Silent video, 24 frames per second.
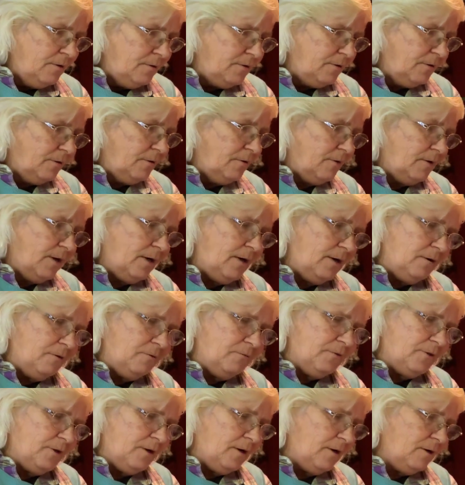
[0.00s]
So I
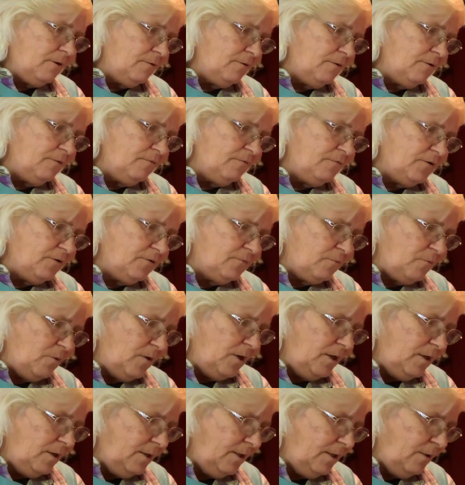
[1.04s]
don't know if this,
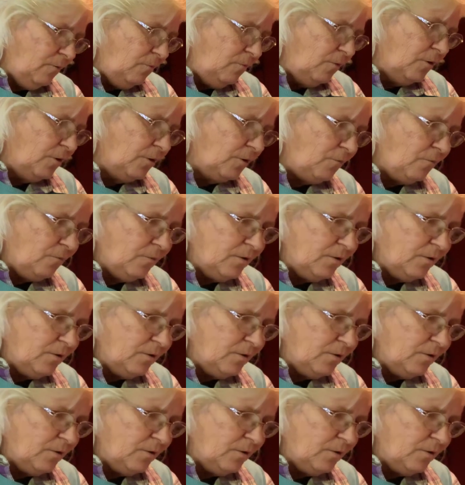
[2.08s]
well, it'll work